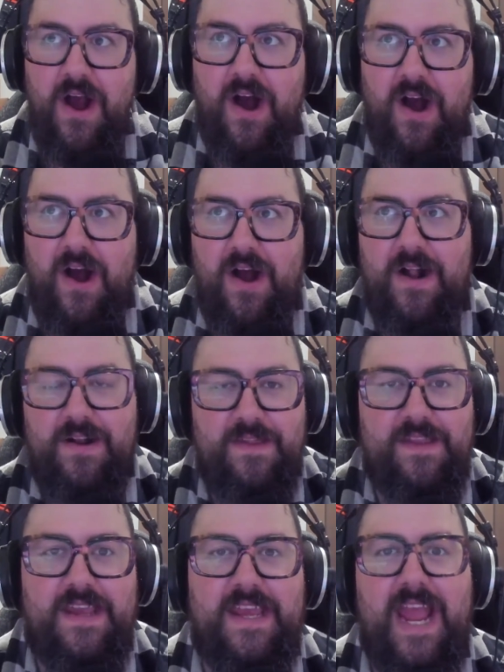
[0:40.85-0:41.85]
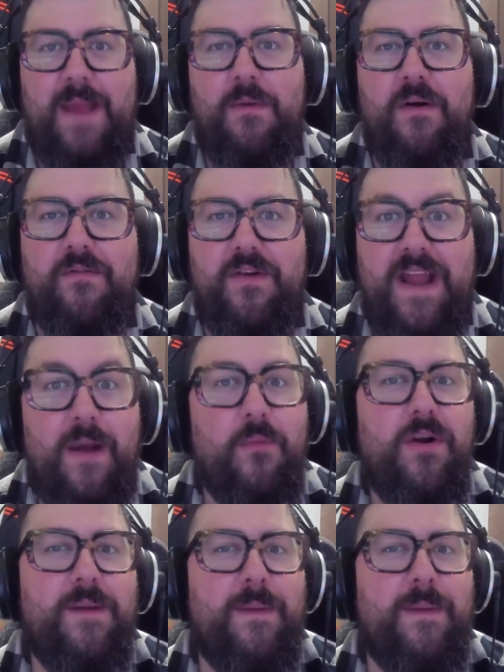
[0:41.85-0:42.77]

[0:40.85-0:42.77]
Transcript: on the Game Over Network.